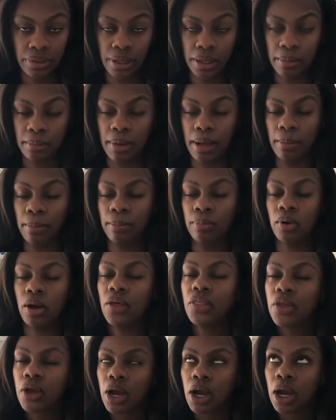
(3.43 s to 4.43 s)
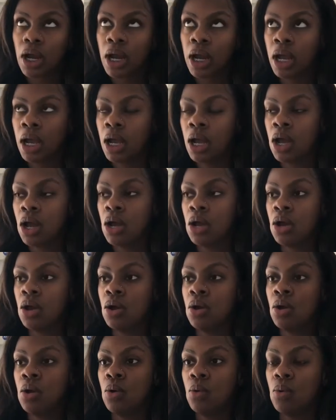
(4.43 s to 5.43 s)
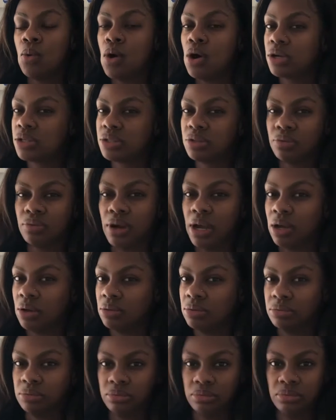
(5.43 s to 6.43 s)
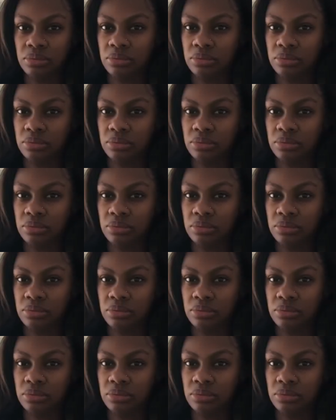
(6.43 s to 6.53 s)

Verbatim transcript: And my brother walks around